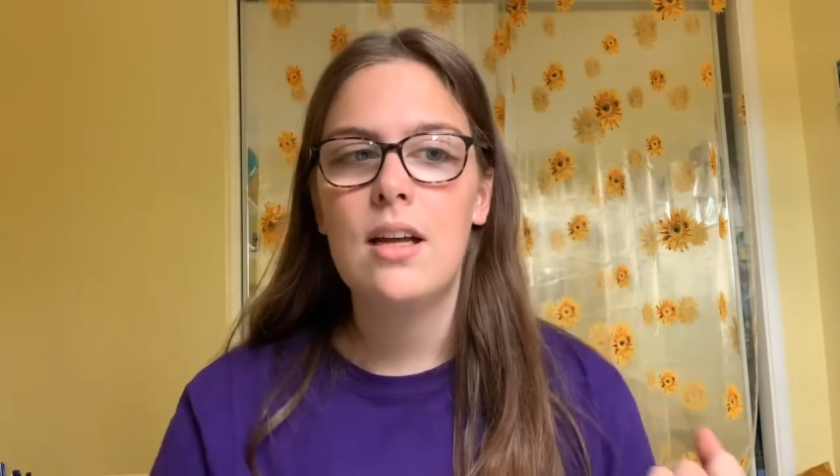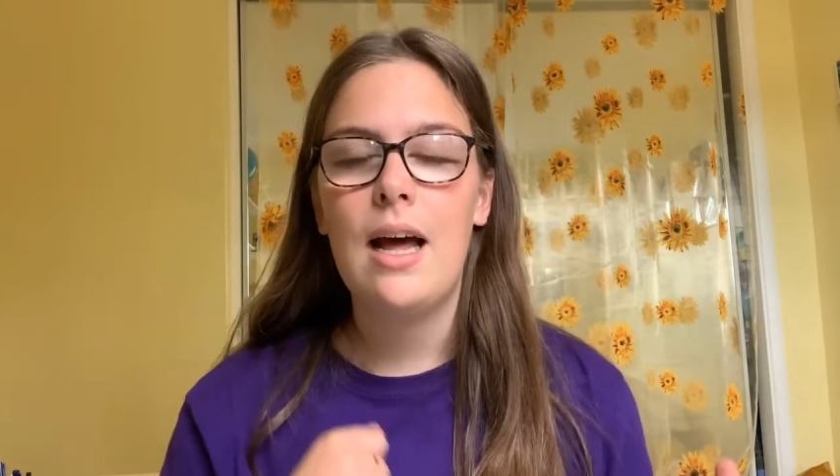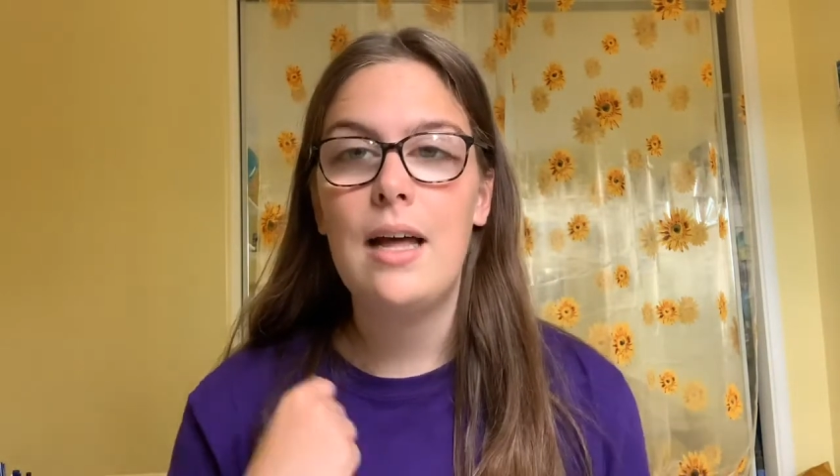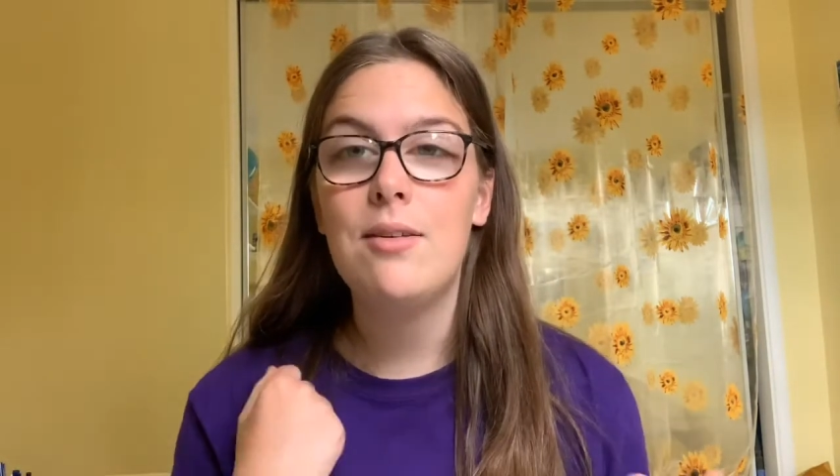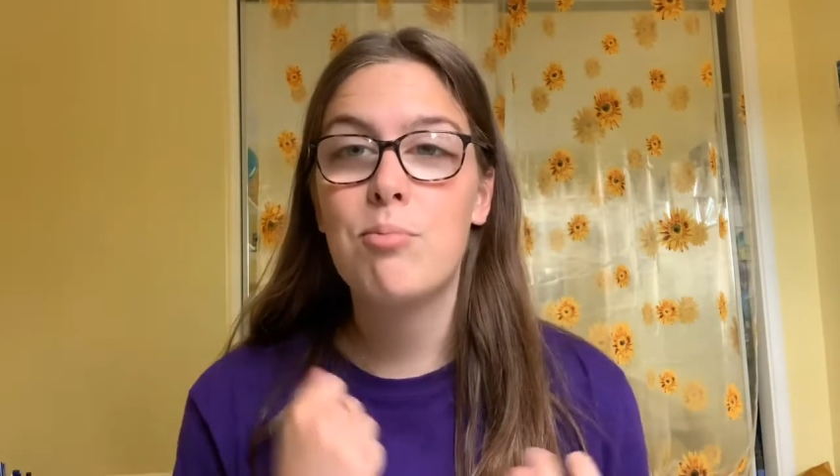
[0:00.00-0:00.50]

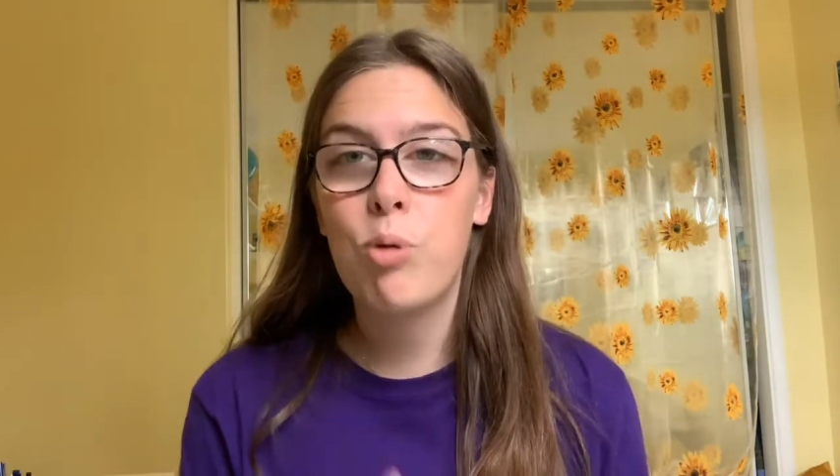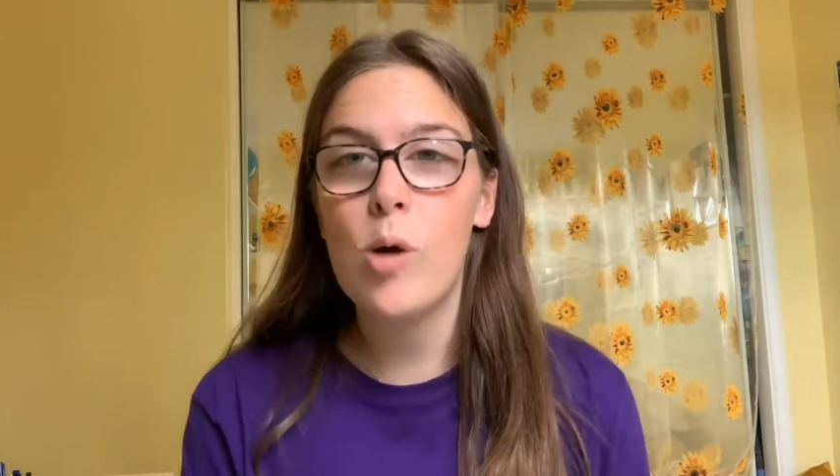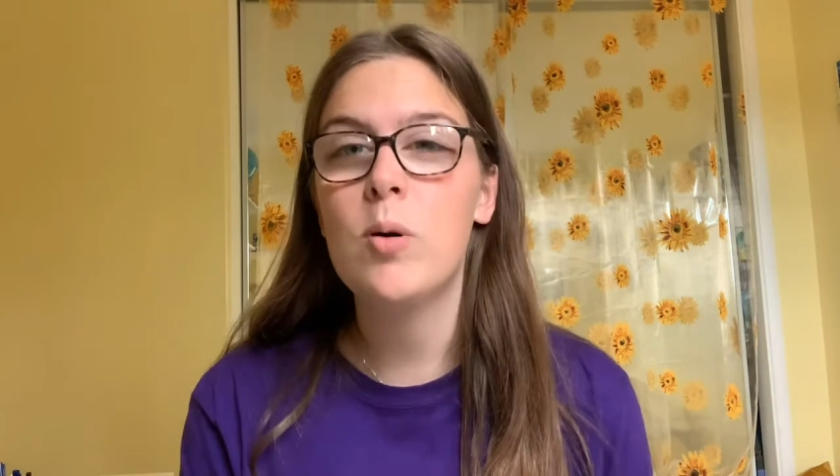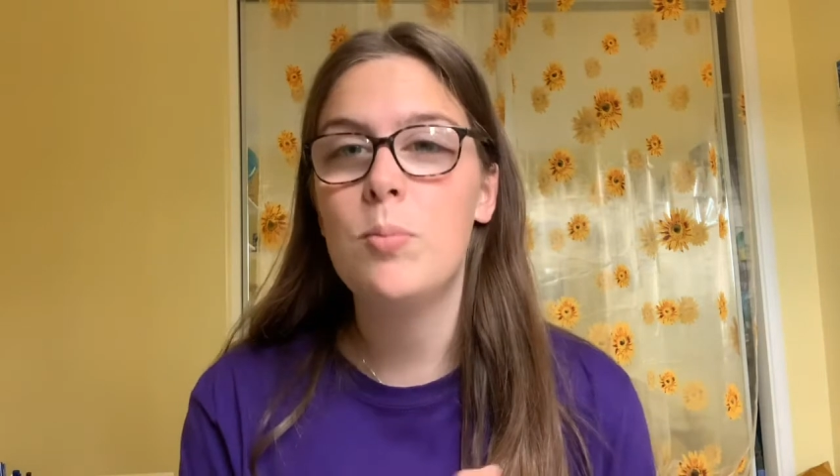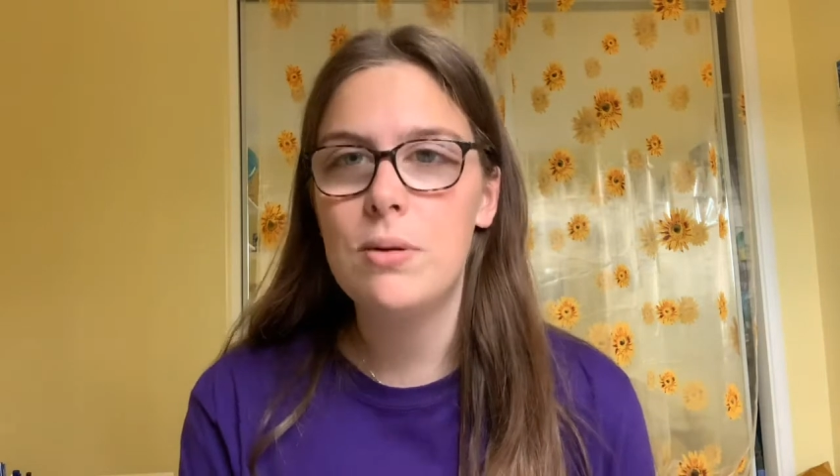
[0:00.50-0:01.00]
and
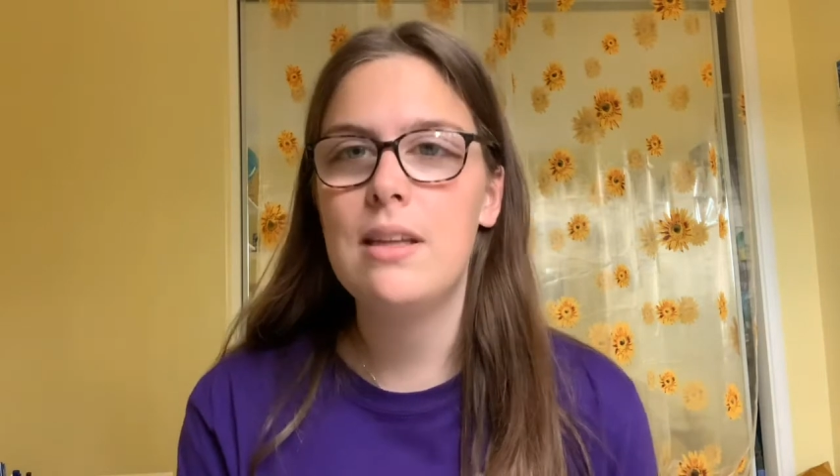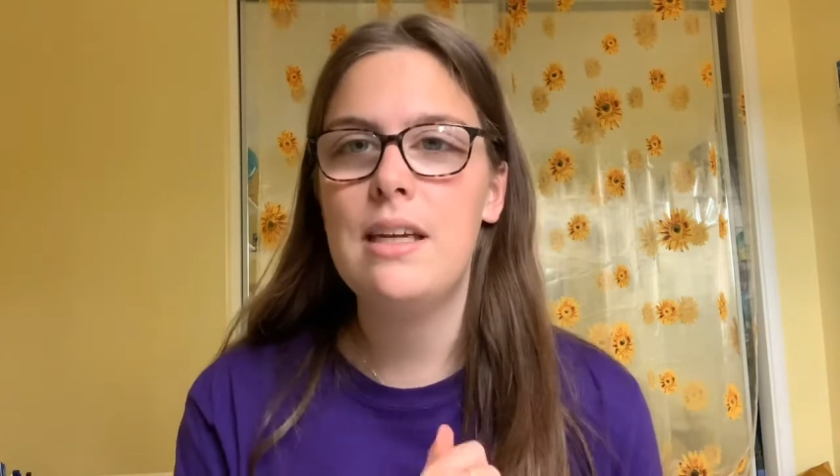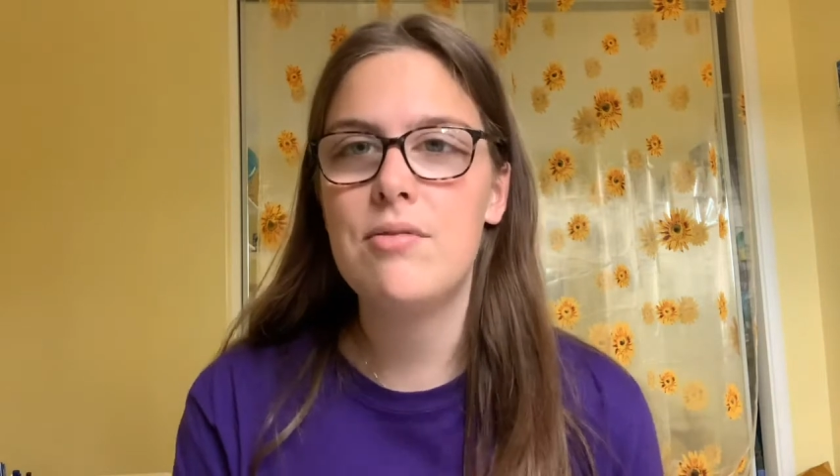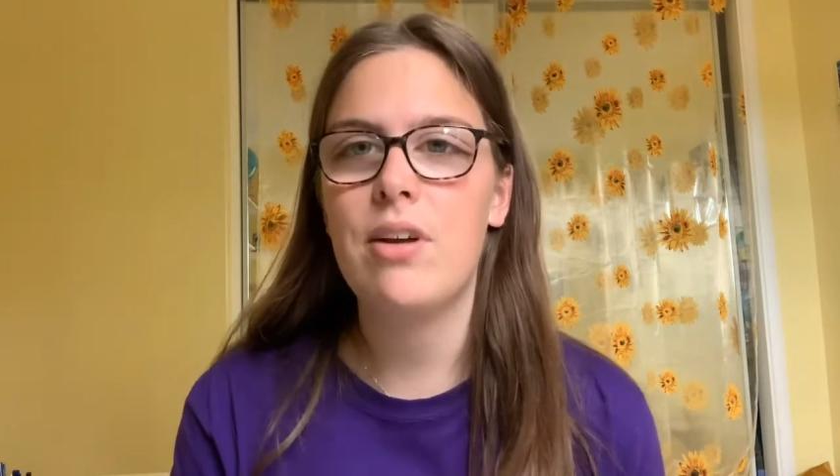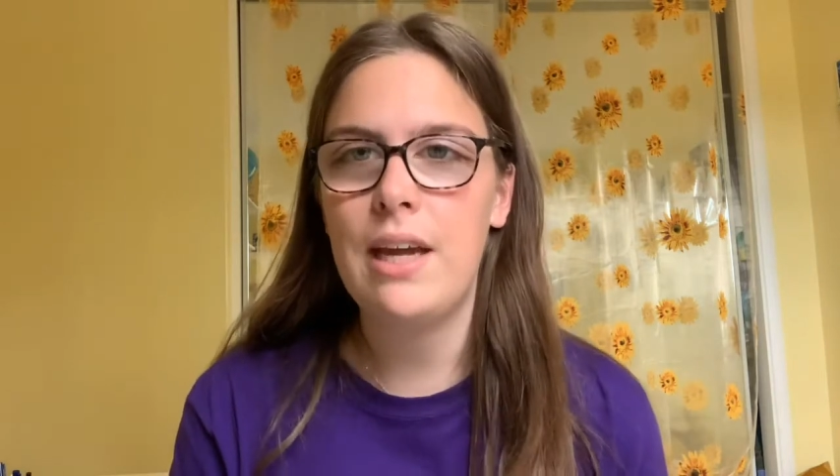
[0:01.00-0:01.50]
proper
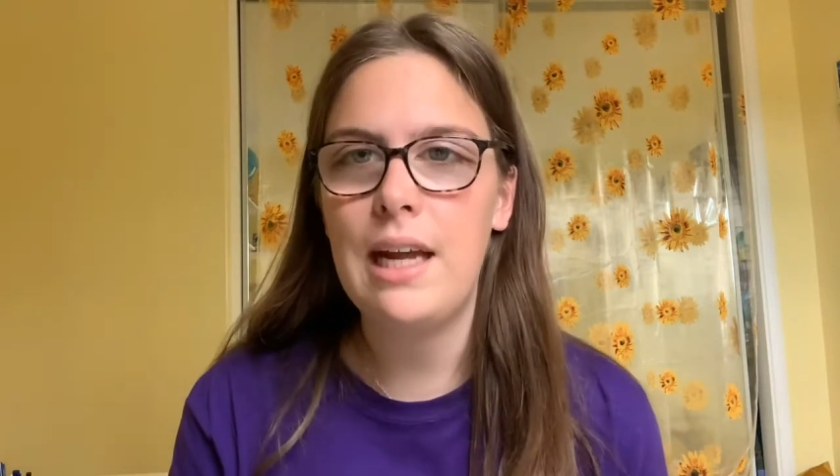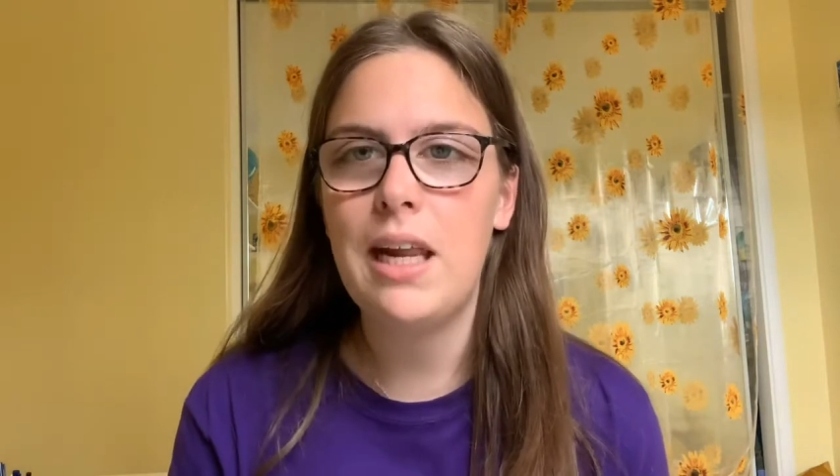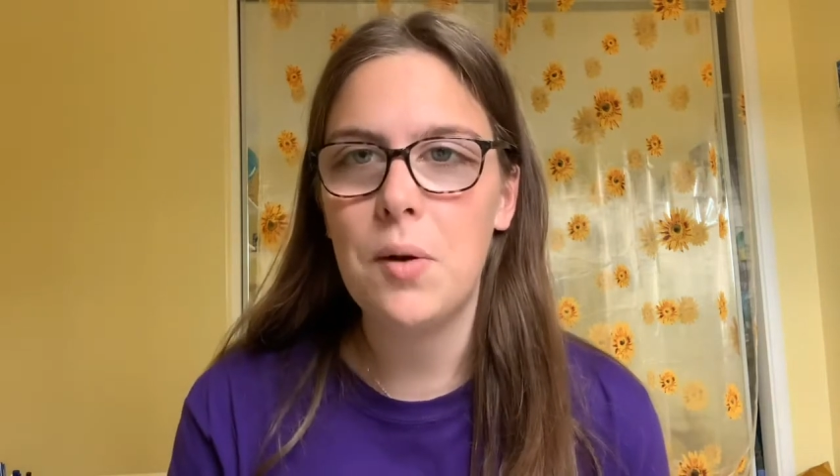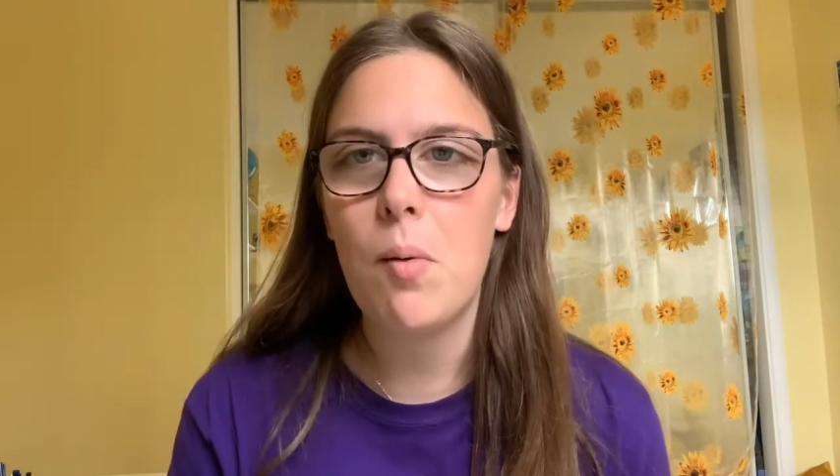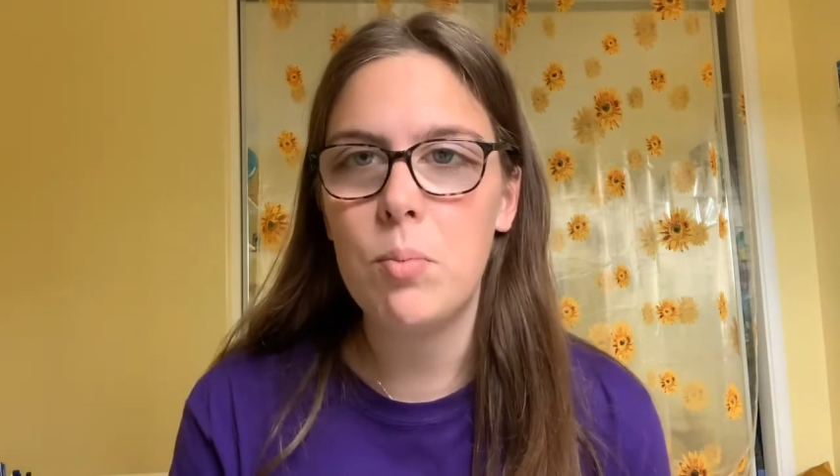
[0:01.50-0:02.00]
belief for healing when